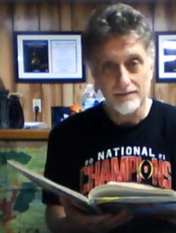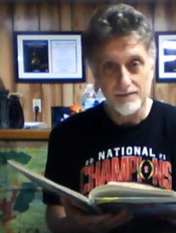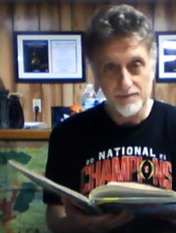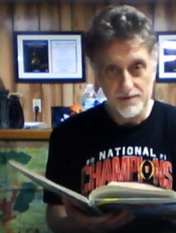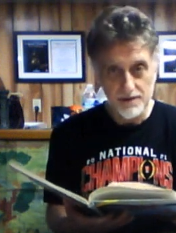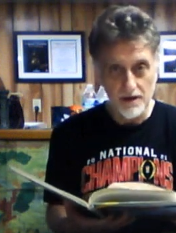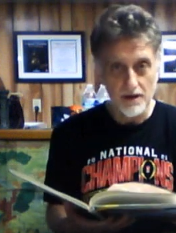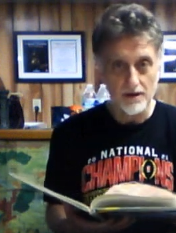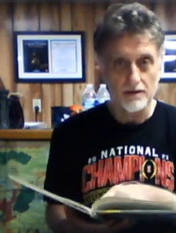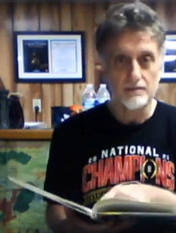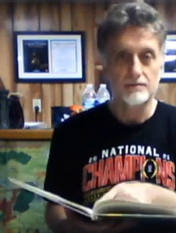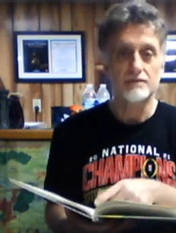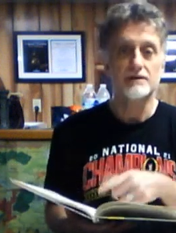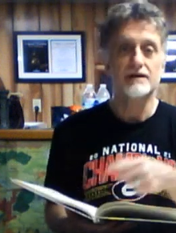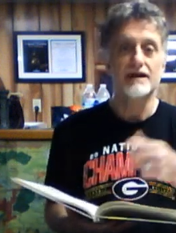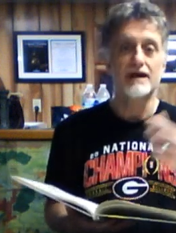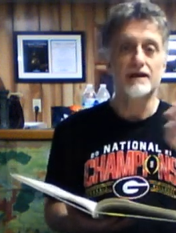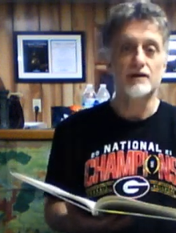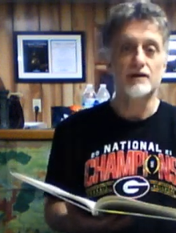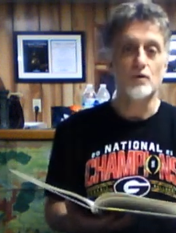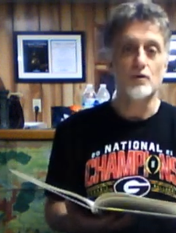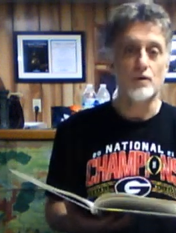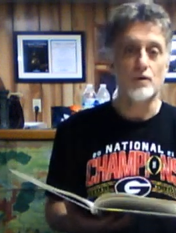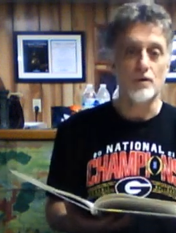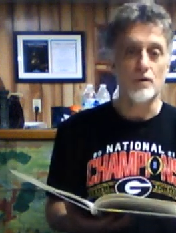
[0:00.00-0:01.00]
So
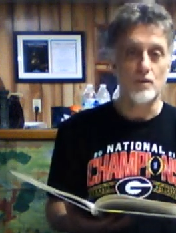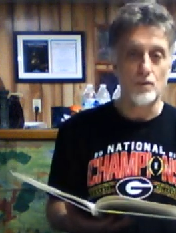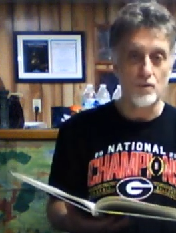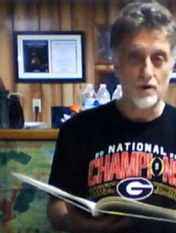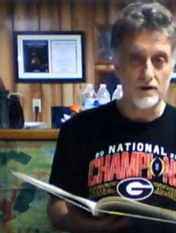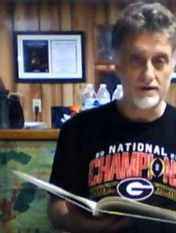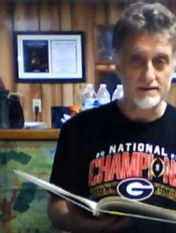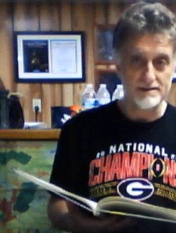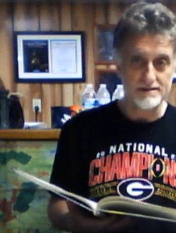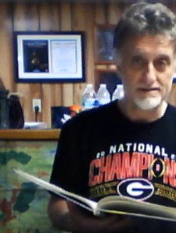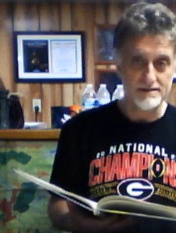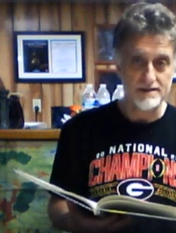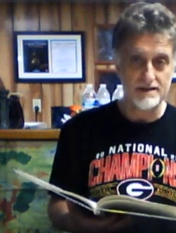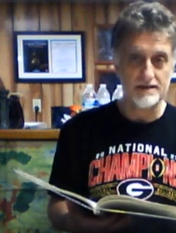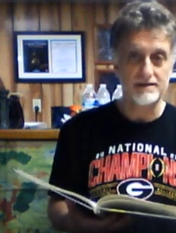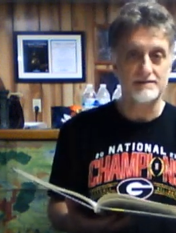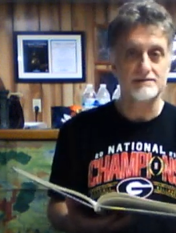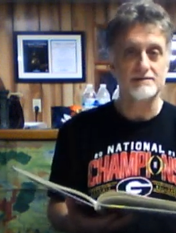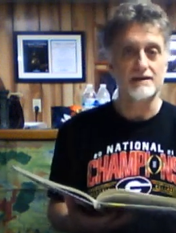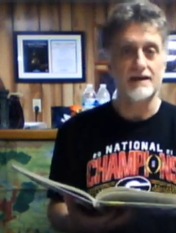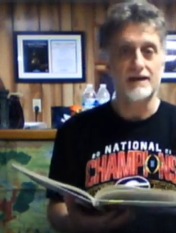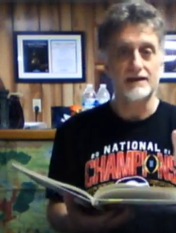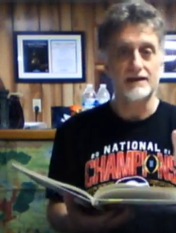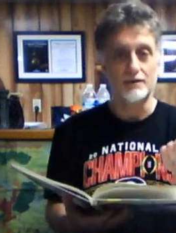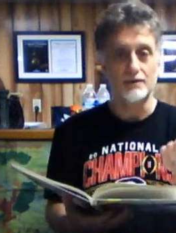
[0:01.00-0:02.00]
category 1 is
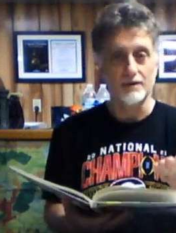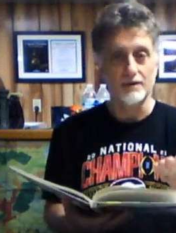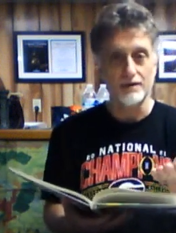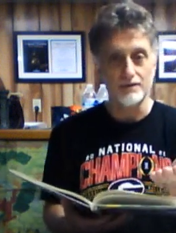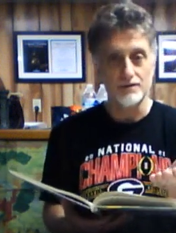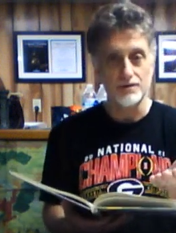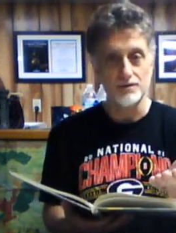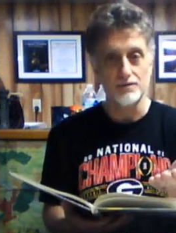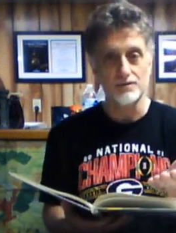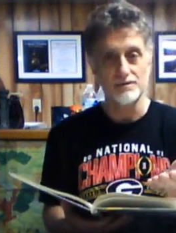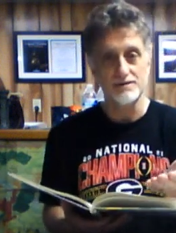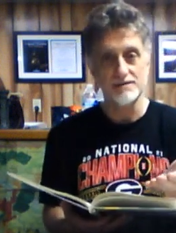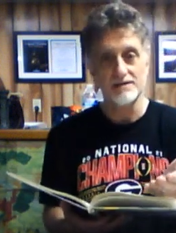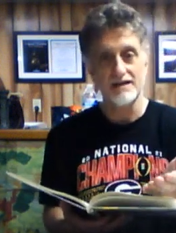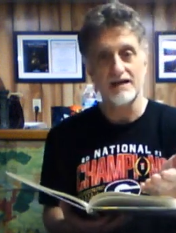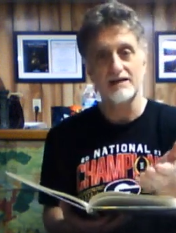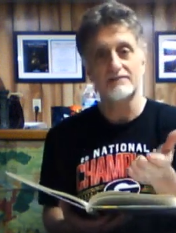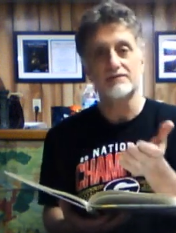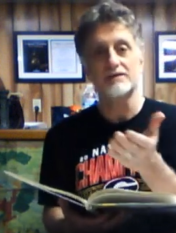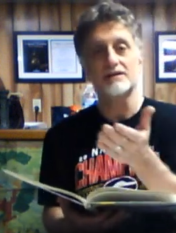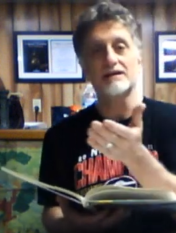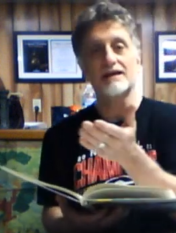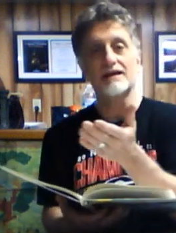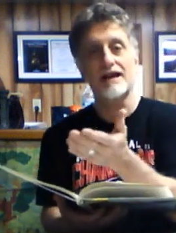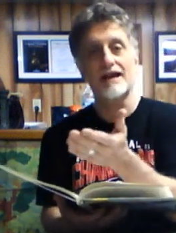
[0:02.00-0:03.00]
6, category 2 is
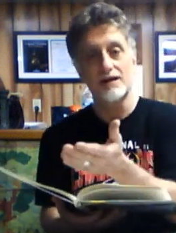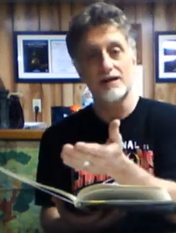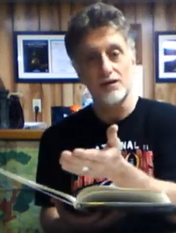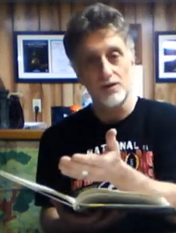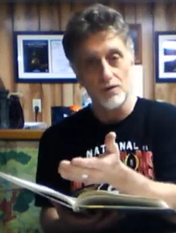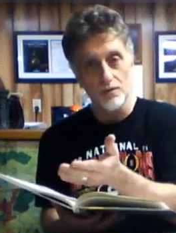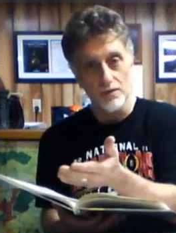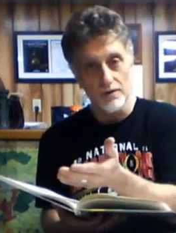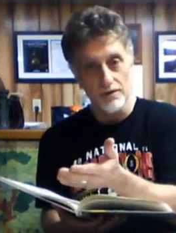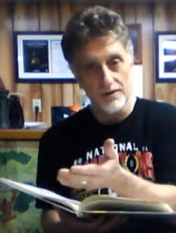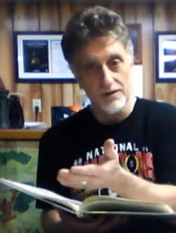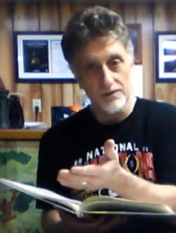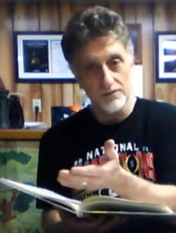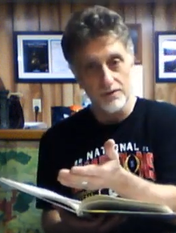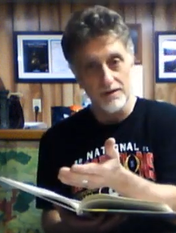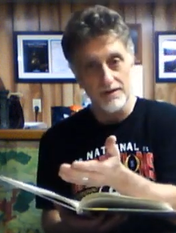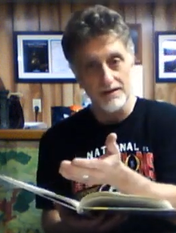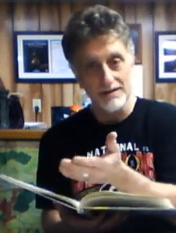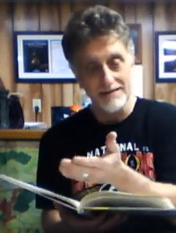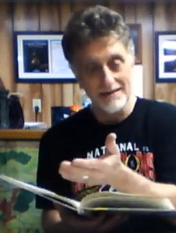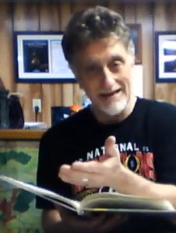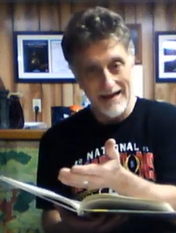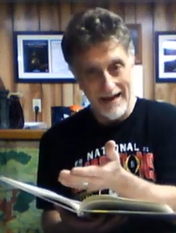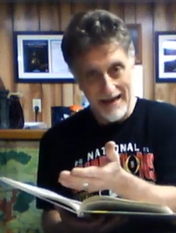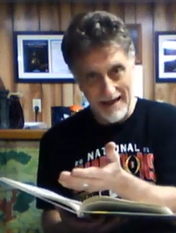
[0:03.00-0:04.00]
7, category
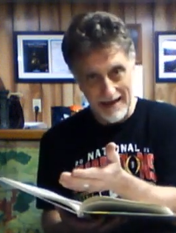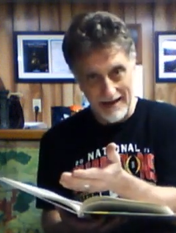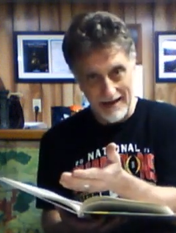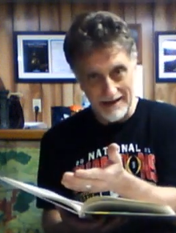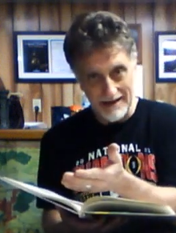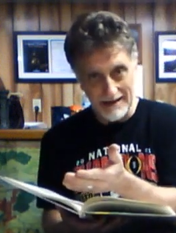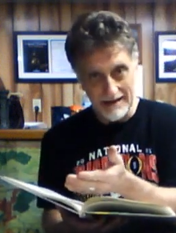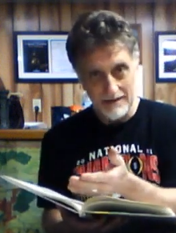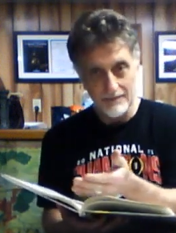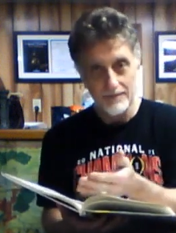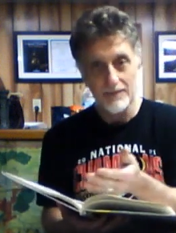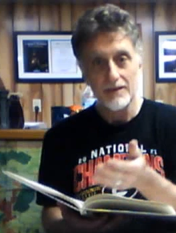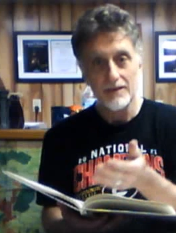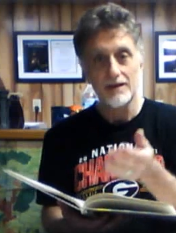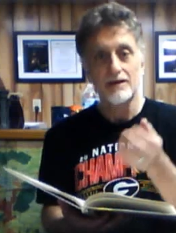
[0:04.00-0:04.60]
3 is 8.